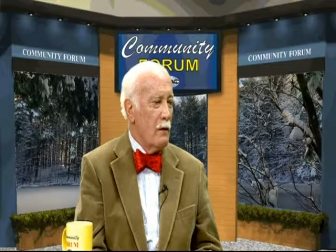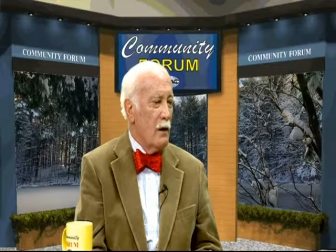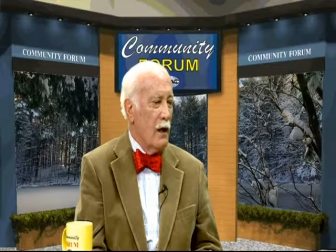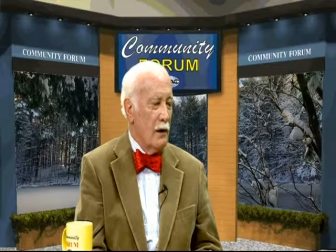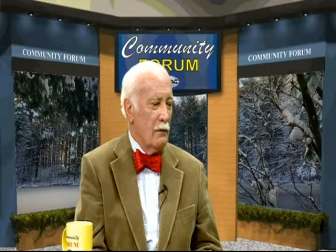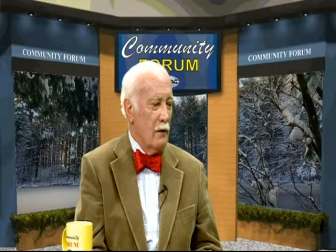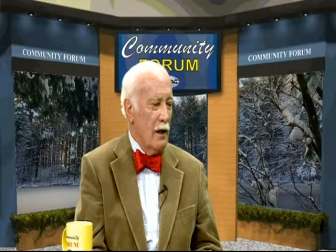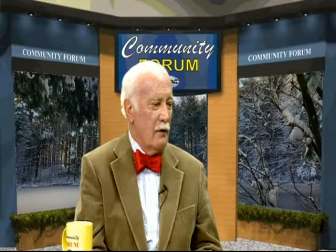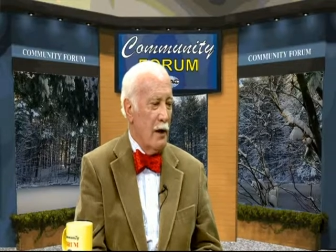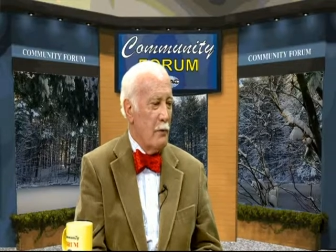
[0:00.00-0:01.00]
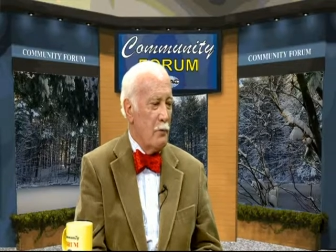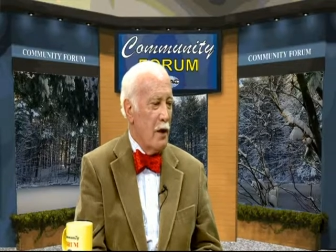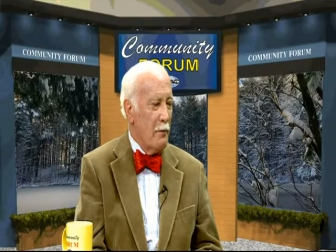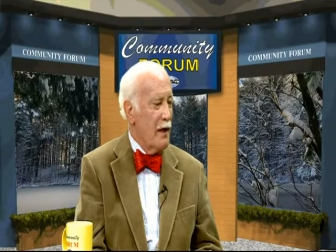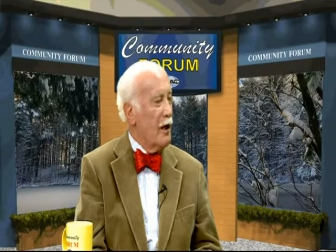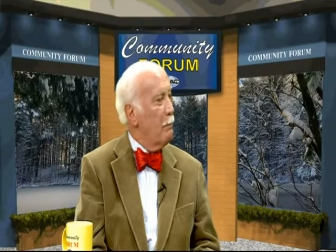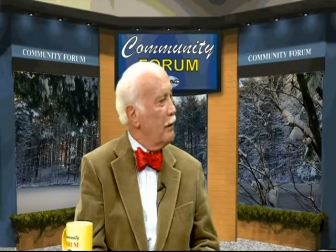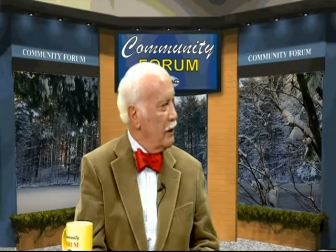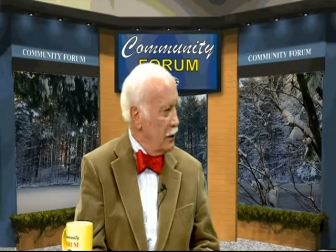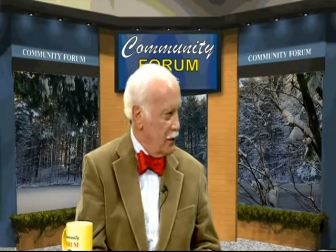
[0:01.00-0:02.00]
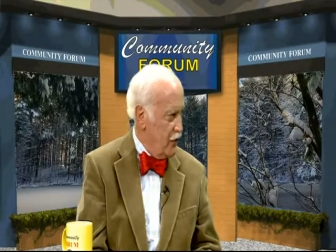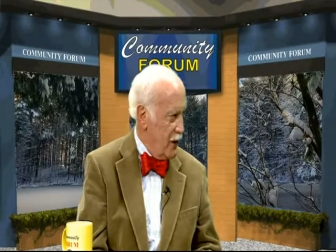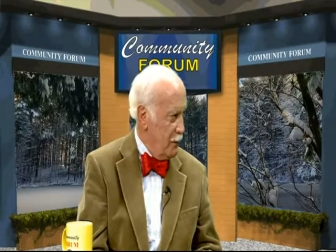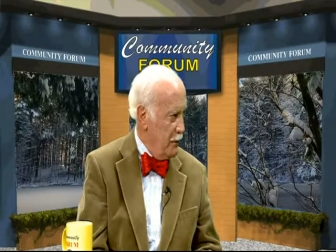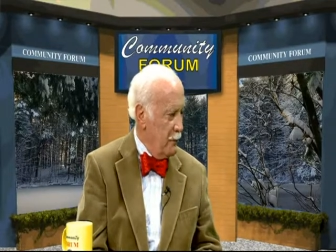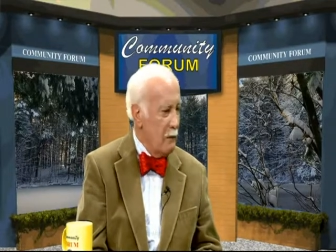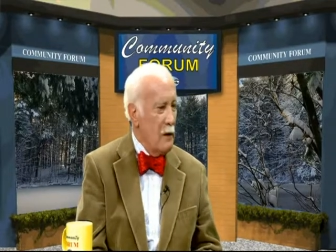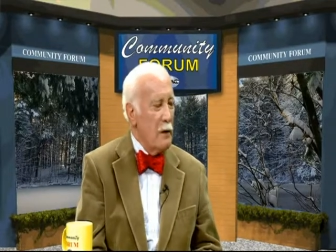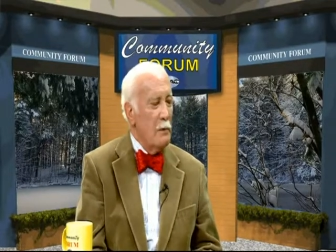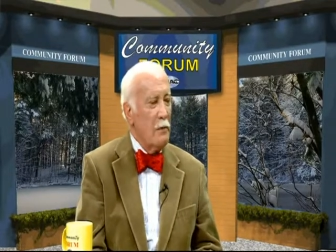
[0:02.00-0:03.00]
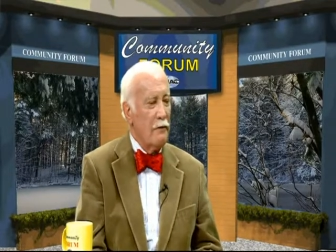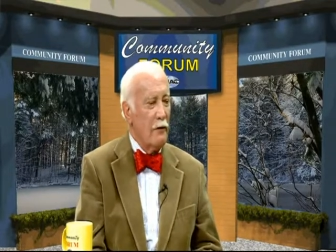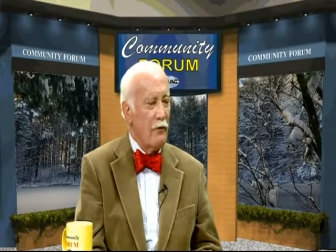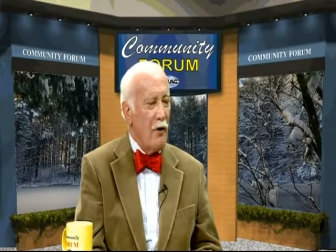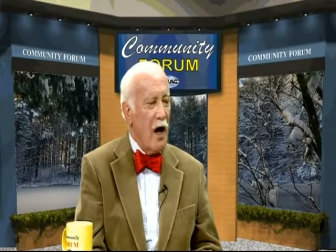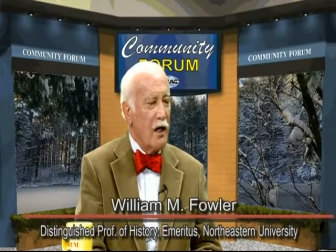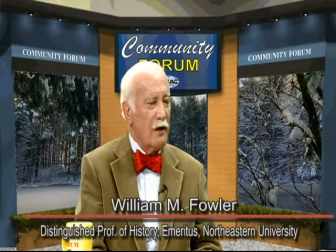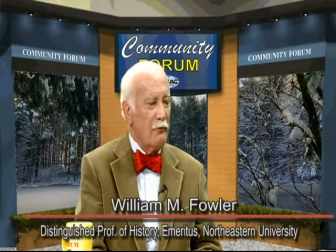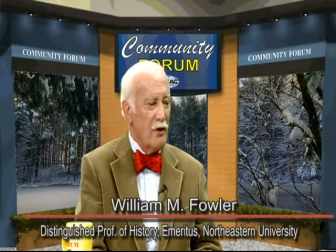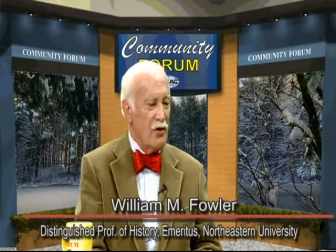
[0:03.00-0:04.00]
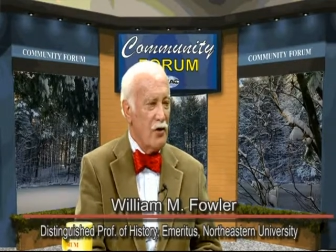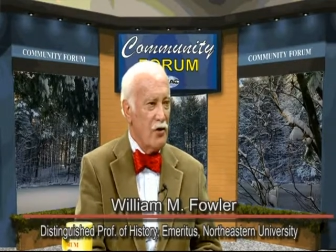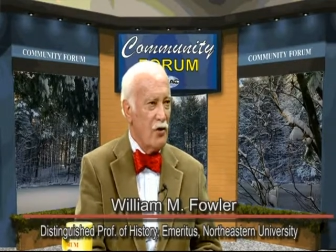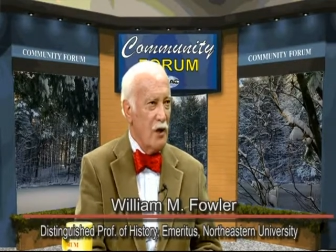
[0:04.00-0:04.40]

and here I'm not making a political statement, but for a variety of reasons,